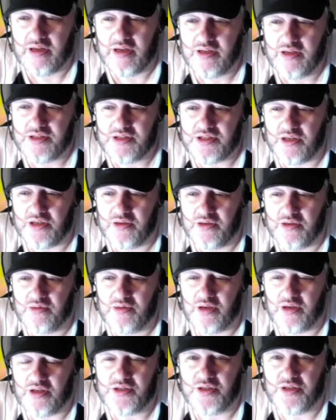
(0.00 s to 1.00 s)

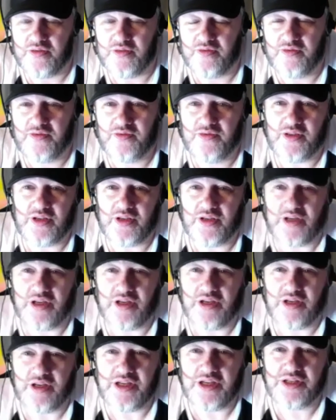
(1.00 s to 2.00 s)
So sort of
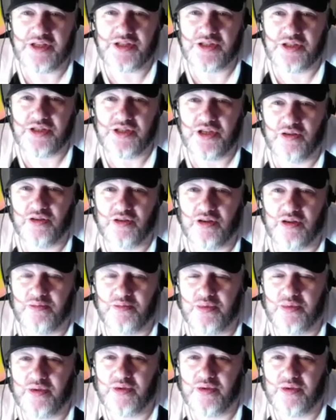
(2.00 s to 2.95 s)
Eastern Europe